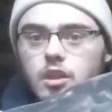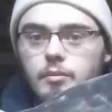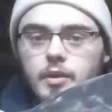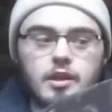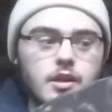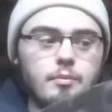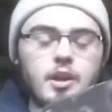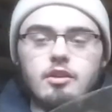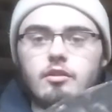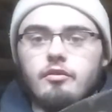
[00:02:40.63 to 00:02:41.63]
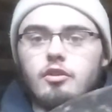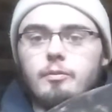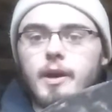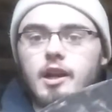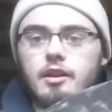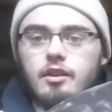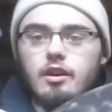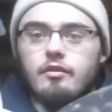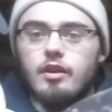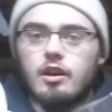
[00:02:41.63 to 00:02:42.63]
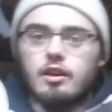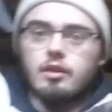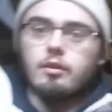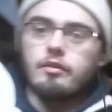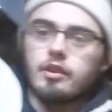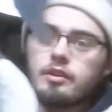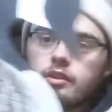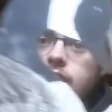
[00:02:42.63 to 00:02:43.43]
I mean, compared to a full body, they are very equivalent.